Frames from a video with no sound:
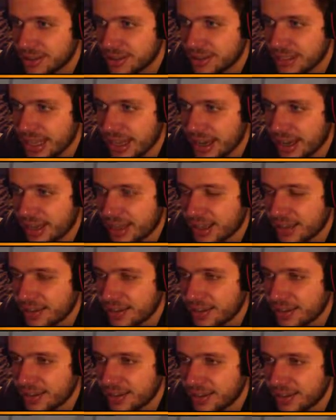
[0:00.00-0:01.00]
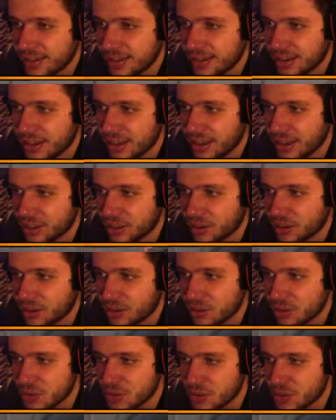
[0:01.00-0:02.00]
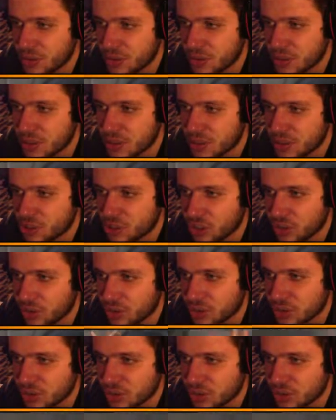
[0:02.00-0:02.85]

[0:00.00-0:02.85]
Yeah. I don't know. It's pretty risky in general.